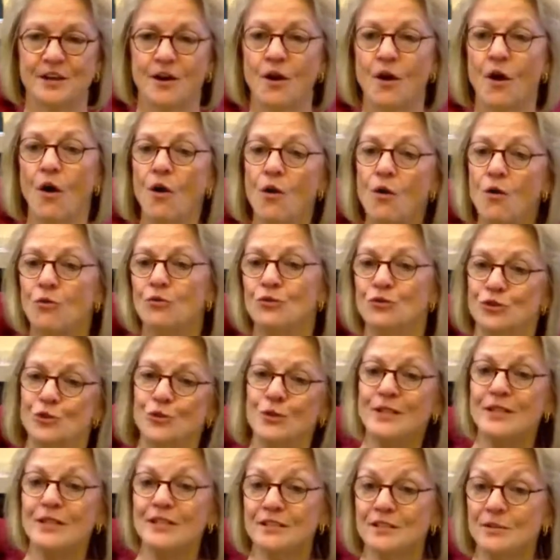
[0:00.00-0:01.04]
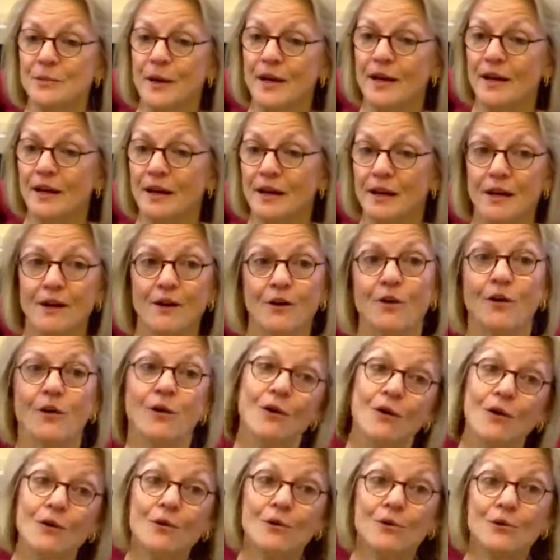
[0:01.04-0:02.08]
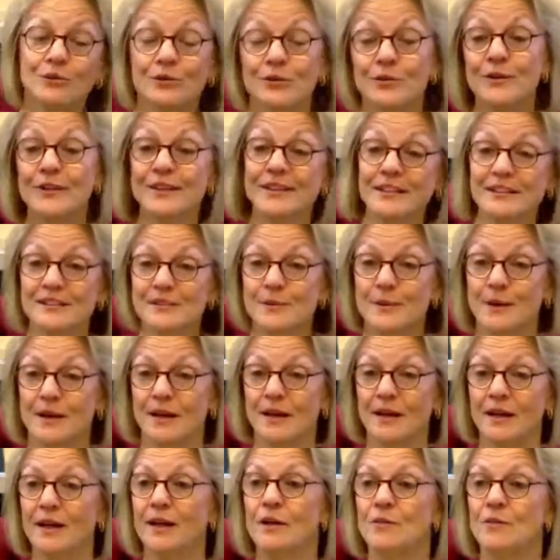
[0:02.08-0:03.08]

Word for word: Oh, do it this way or, oh, do it this way,